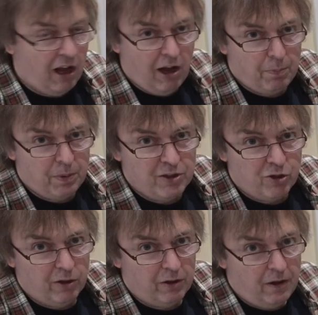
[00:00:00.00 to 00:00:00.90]
a
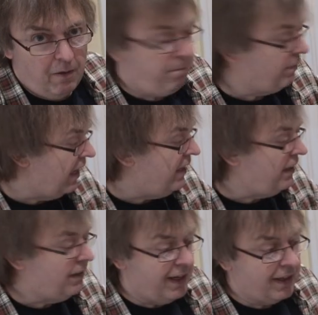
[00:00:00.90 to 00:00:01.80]
printer on an
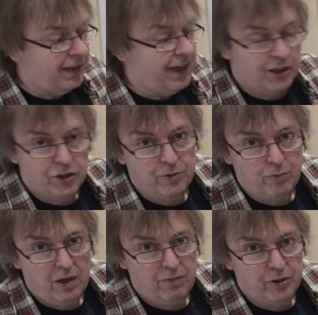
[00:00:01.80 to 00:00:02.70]
Ethernet
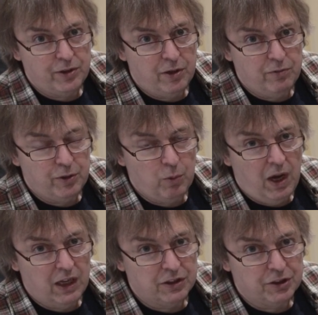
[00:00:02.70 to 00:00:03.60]
connection rather than over the
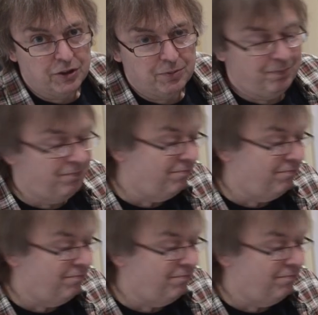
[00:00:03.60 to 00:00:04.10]
wireless.